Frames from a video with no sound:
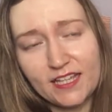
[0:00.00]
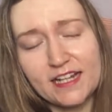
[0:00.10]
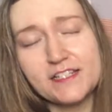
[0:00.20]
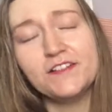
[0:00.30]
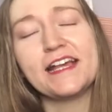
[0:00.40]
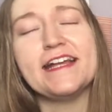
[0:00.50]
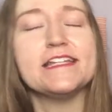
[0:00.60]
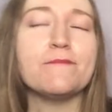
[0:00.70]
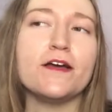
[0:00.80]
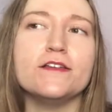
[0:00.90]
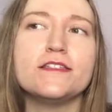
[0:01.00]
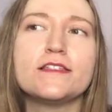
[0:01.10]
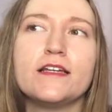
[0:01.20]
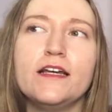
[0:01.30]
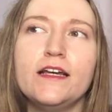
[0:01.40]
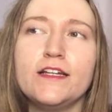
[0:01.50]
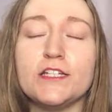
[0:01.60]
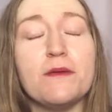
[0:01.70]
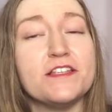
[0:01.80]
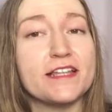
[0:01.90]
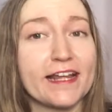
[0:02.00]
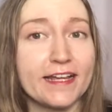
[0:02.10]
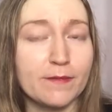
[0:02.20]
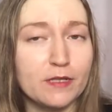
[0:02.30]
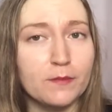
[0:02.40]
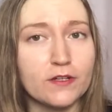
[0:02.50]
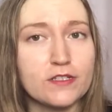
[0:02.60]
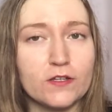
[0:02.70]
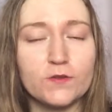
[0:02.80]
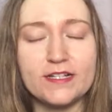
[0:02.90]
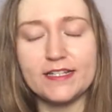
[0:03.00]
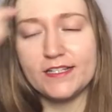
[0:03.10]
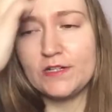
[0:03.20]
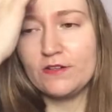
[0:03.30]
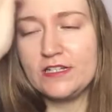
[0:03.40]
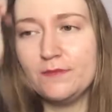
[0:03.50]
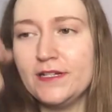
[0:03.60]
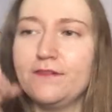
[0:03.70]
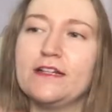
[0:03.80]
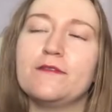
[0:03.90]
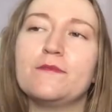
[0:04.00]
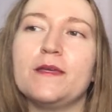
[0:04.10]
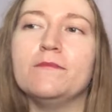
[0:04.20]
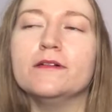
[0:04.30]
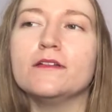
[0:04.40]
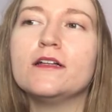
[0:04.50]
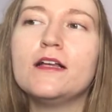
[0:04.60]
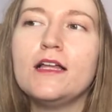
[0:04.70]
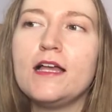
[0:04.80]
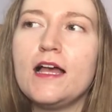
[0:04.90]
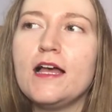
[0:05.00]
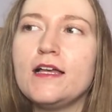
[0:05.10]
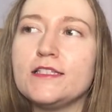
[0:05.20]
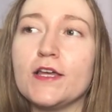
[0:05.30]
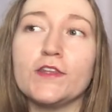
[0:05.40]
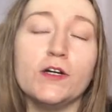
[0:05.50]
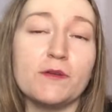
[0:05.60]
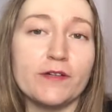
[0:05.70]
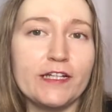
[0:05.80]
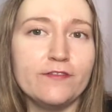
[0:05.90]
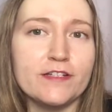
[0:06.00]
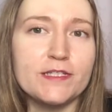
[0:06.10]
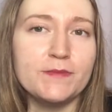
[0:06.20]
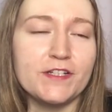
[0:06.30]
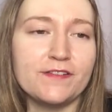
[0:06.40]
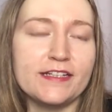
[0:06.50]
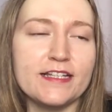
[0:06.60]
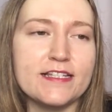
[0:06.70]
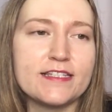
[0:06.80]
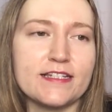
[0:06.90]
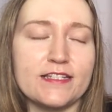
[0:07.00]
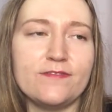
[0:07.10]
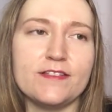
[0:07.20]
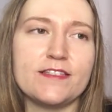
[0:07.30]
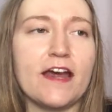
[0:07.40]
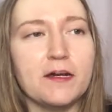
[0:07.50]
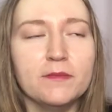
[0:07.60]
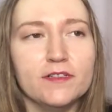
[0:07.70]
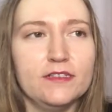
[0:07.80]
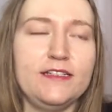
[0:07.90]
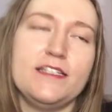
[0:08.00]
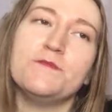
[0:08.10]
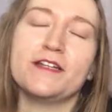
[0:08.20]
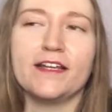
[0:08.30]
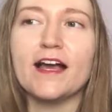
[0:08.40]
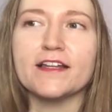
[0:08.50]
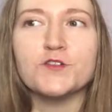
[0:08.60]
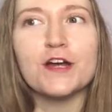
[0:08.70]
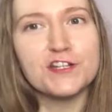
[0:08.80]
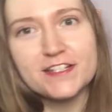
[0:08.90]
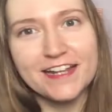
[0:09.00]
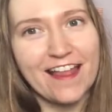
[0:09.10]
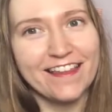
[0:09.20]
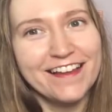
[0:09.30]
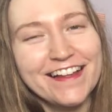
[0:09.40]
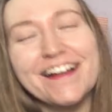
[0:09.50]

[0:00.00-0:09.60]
and I saw Katie post, she posted like a couple of books on Twitter that she wanted to buddy read with people, so I thought it'd be really fun to buddy read this, because if it's terrible at least we can kind of trash it together.